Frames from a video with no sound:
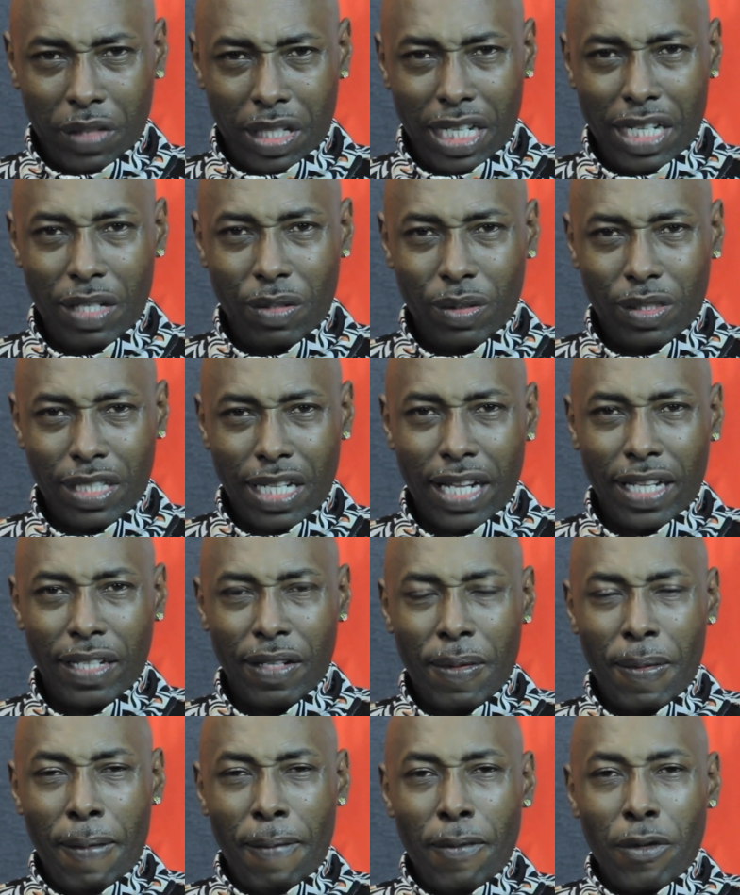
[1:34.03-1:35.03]
and he was
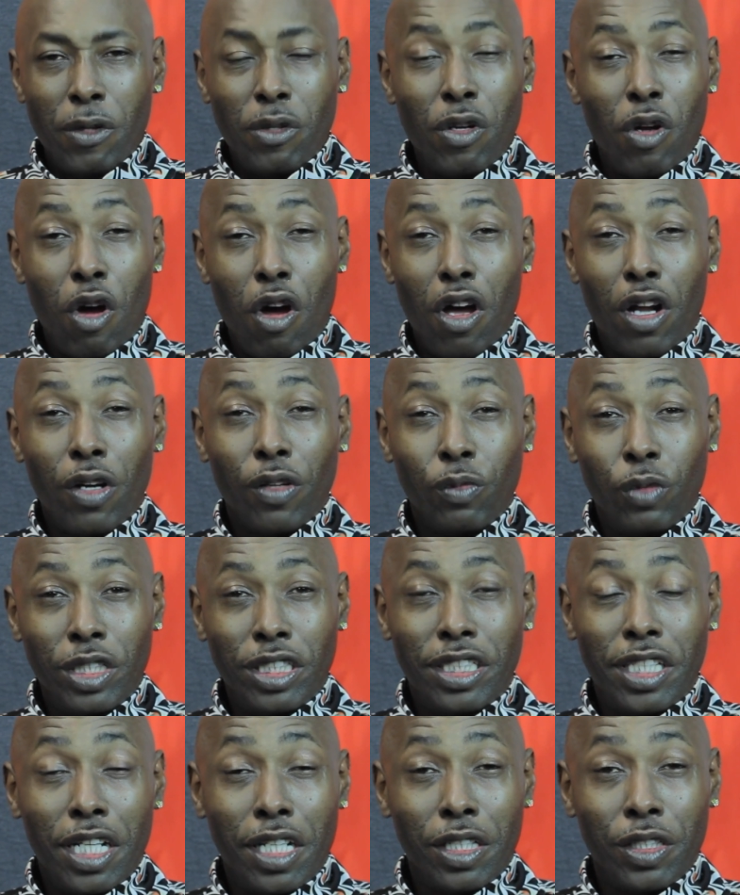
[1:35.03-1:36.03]
like, all the
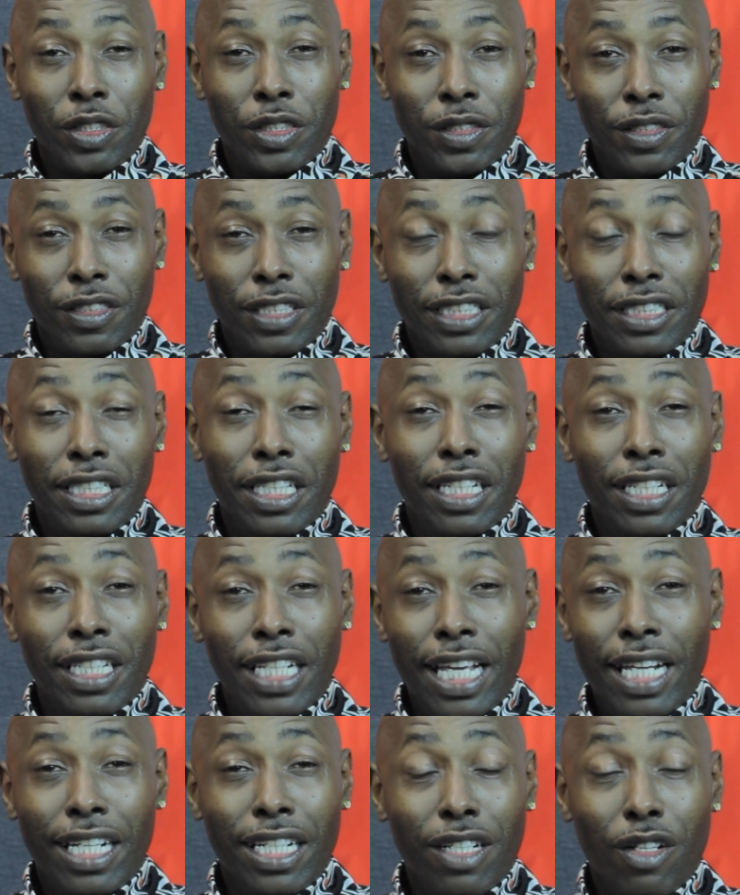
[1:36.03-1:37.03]
retailers that's in
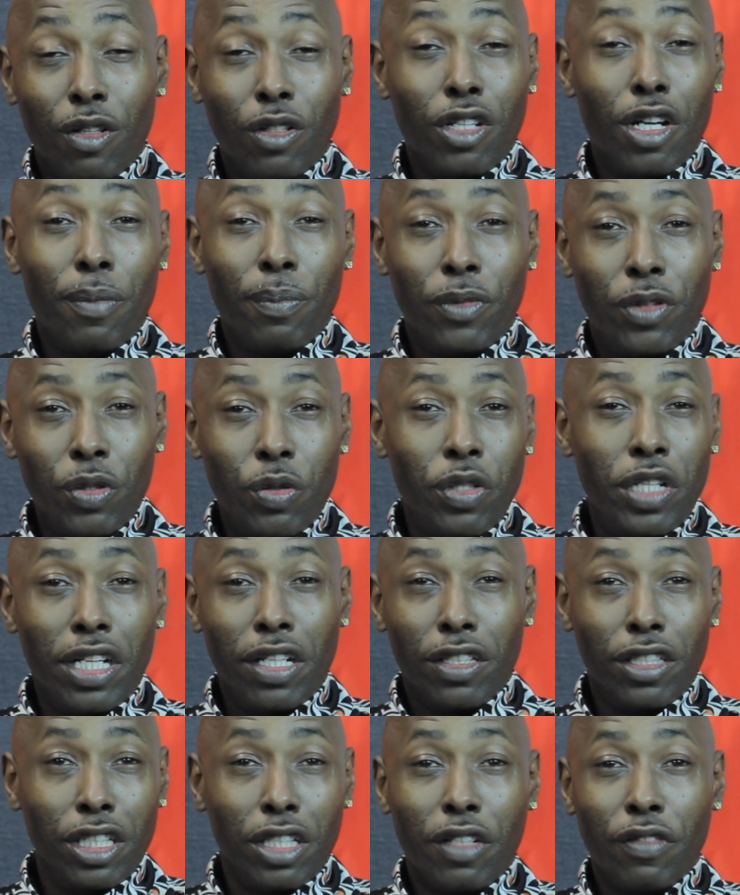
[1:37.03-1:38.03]
Atlanta, they're gonna come through
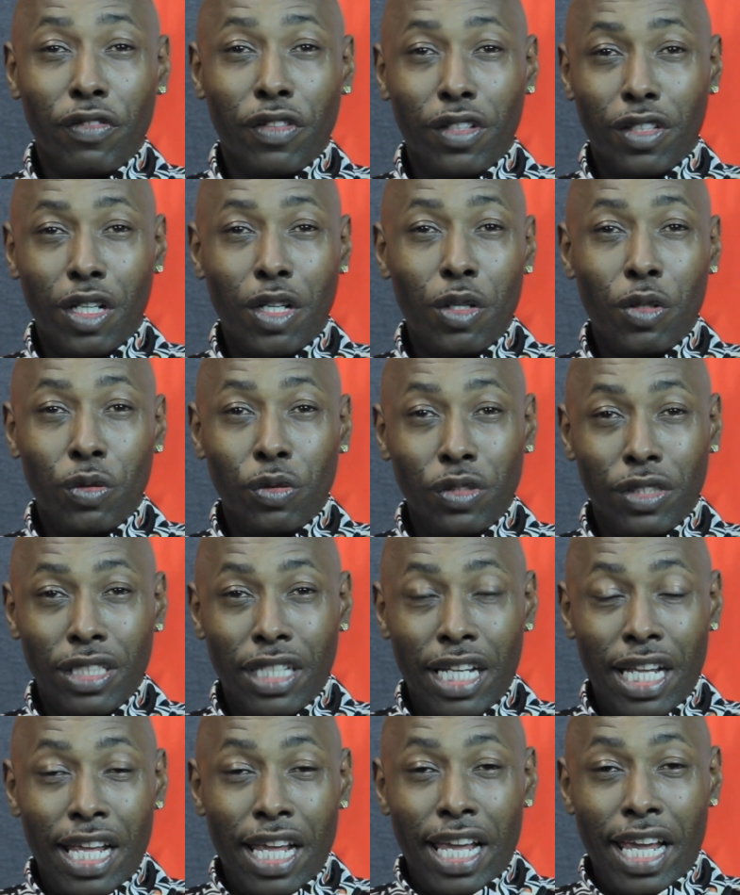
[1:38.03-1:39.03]
here looking for clothes,
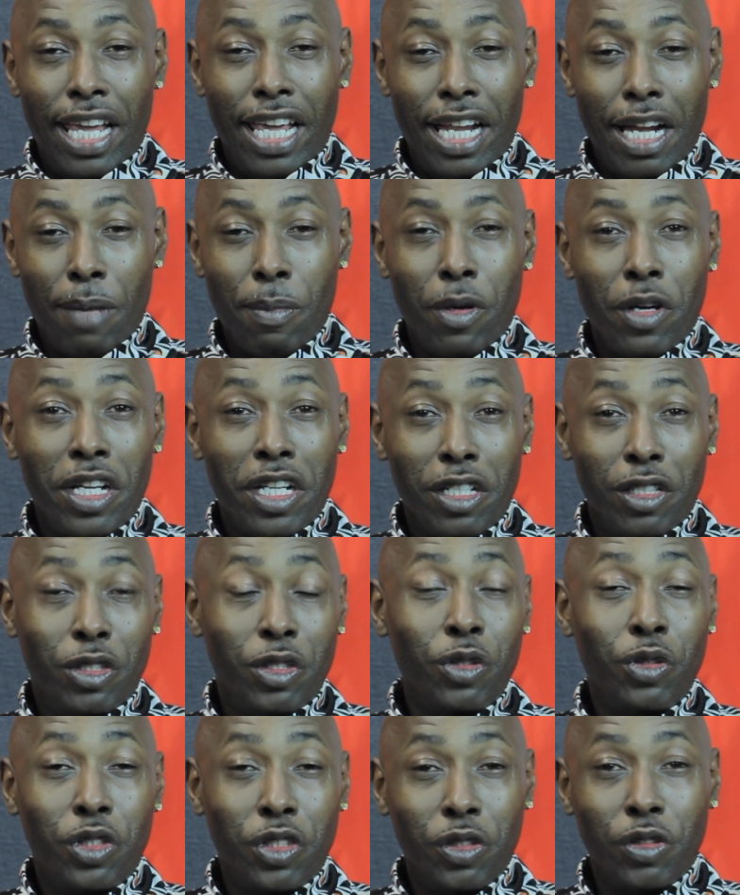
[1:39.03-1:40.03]
and I'm gonna
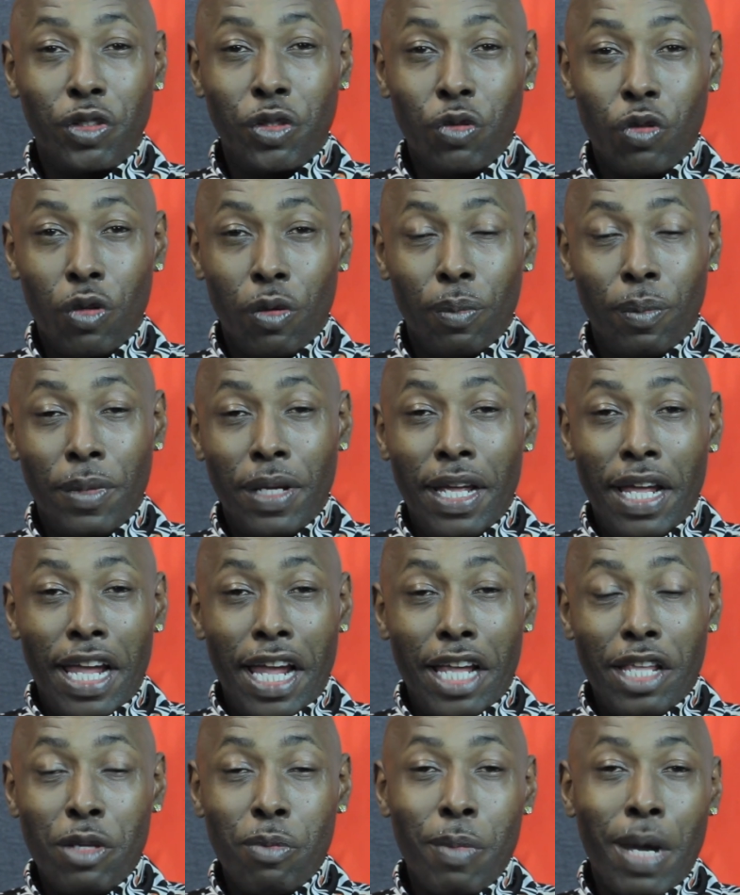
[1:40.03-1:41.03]
introduce you to them,
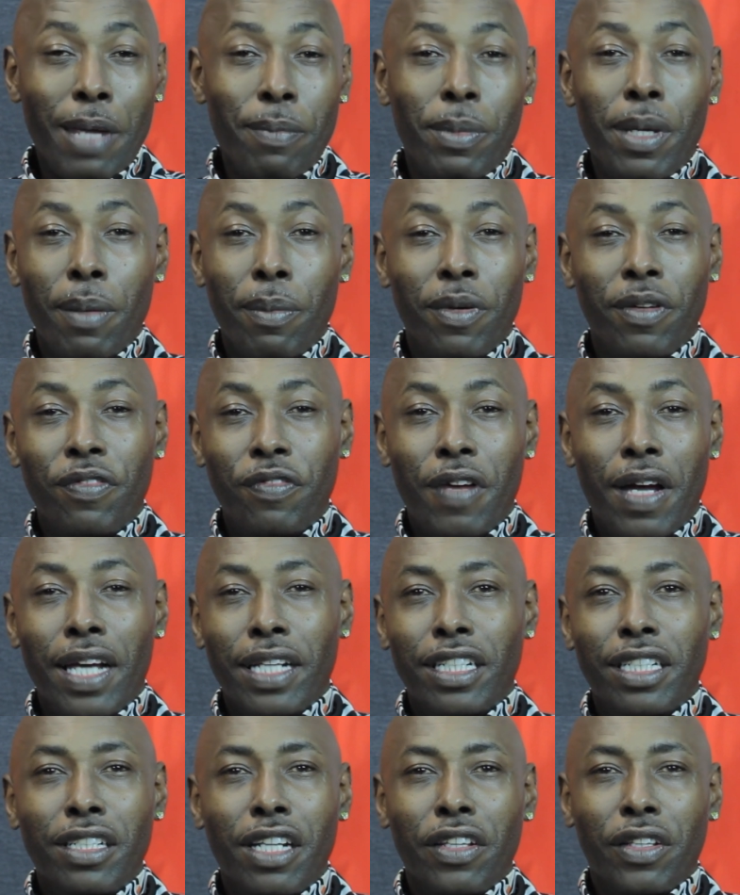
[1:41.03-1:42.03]
and you might be able to
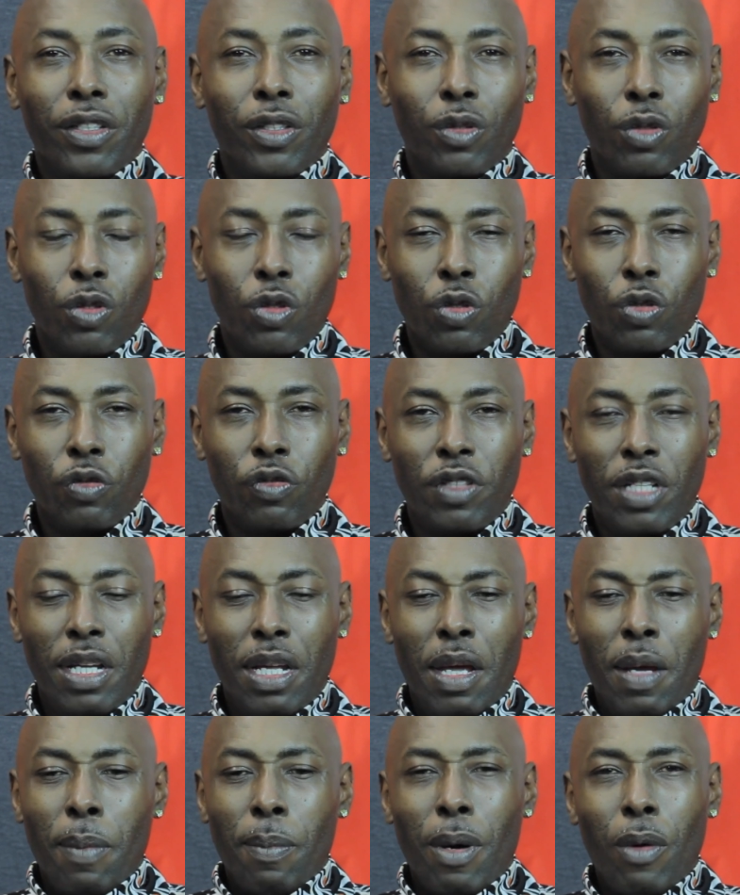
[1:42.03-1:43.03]
find another Groove.
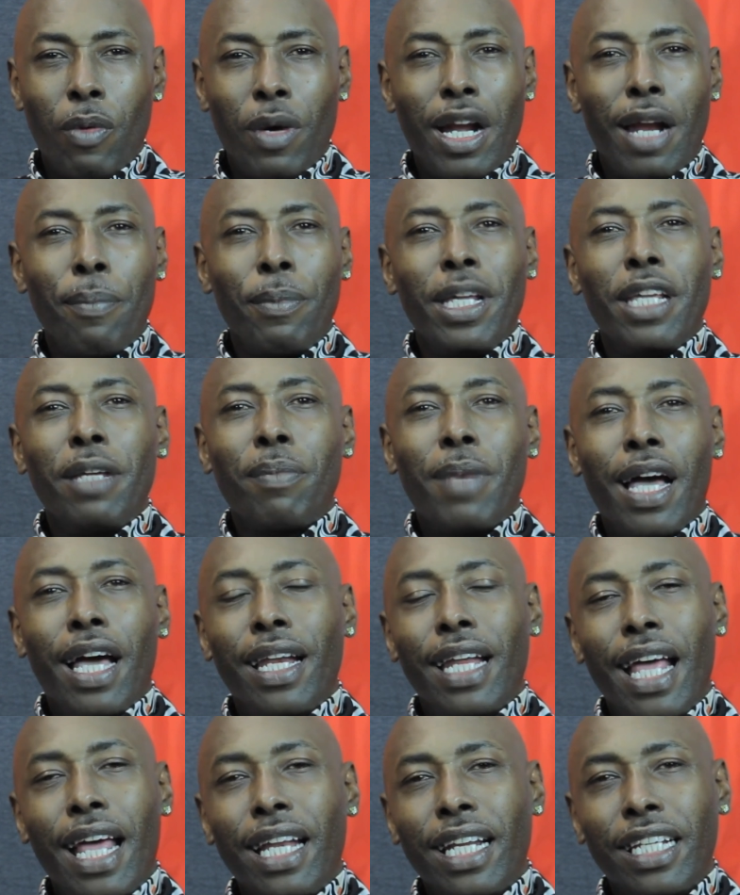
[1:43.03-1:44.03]
But what I mean
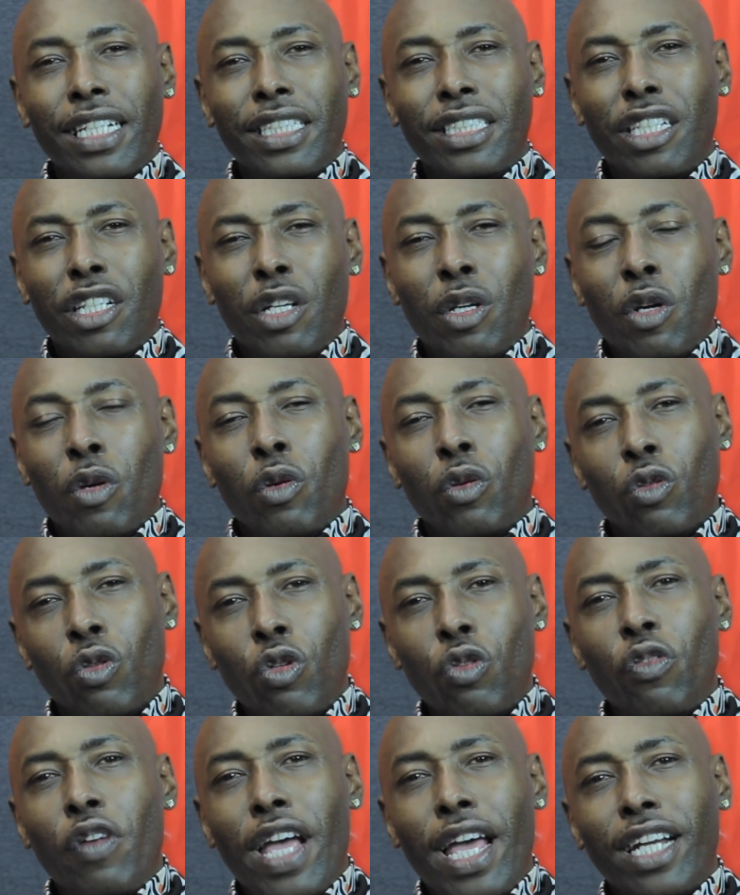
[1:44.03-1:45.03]
by that is,
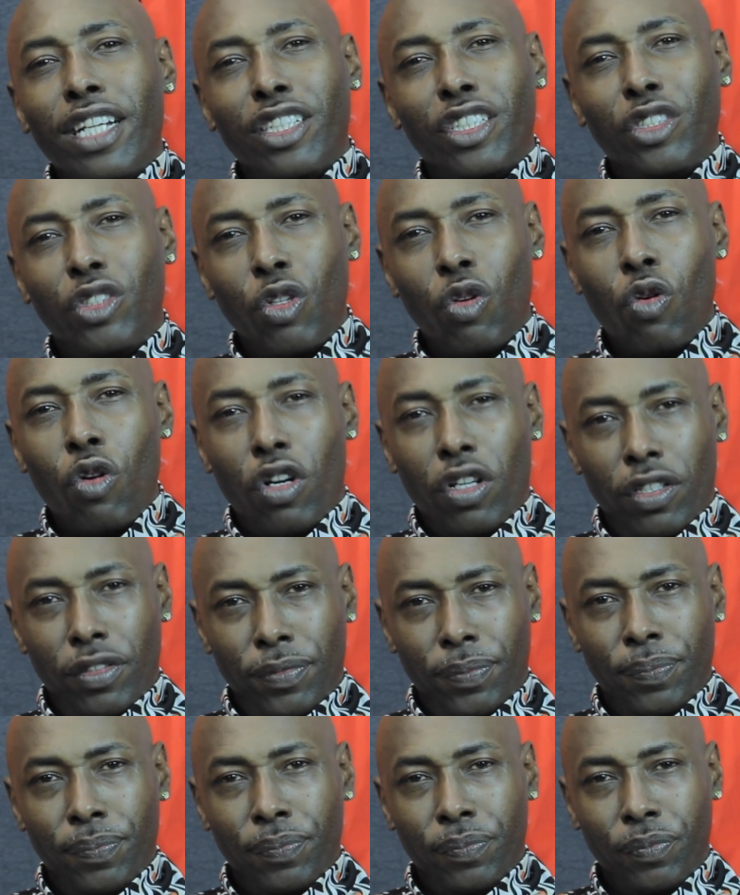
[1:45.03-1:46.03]
Groove had a store
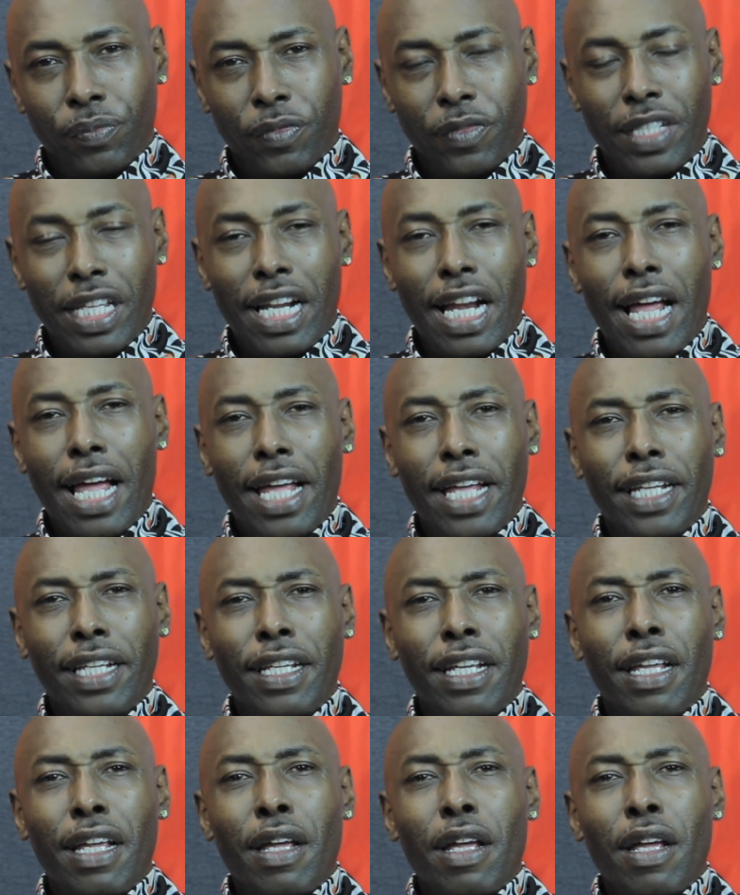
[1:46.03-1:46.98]
that I